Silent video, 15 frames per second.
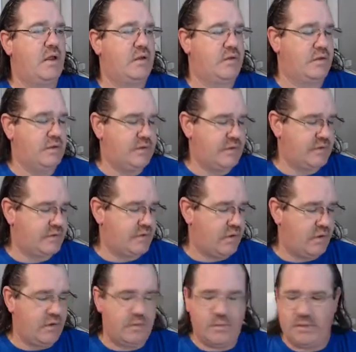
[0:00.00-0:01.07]
So let's get
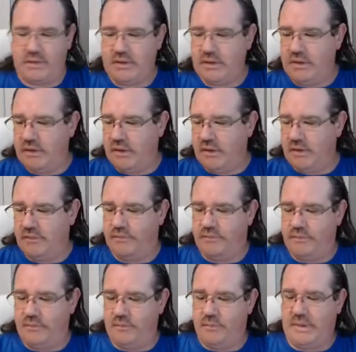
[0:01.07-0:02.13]
started with the
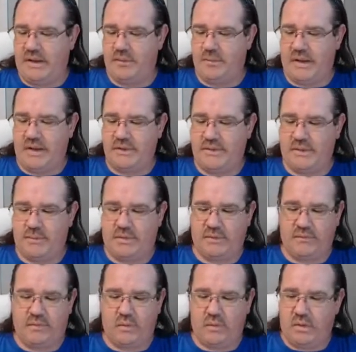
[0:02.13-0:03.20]
biceps
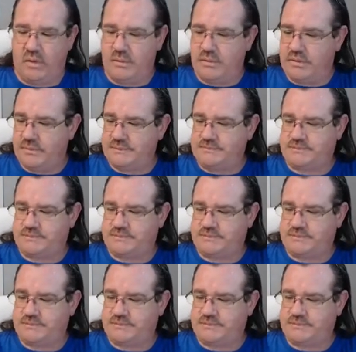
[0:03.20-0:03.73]
and forearms.